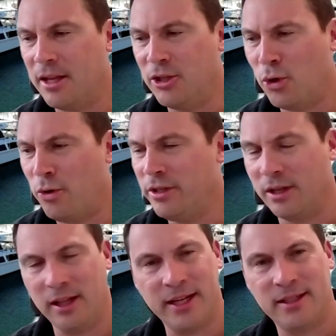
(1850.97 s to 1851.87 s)
talking
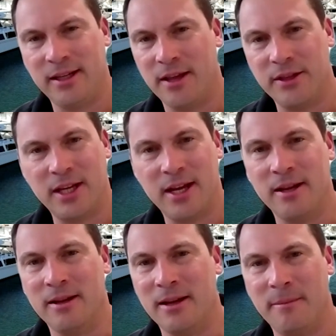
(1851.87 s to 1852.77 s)
to Lex the other
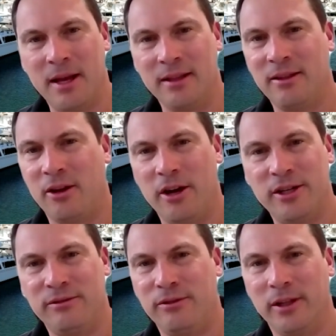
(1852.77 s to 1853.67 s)
day about the
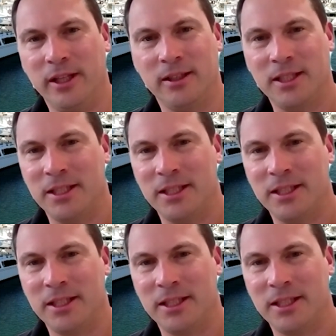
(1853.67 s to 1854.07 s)
hydrofoiling,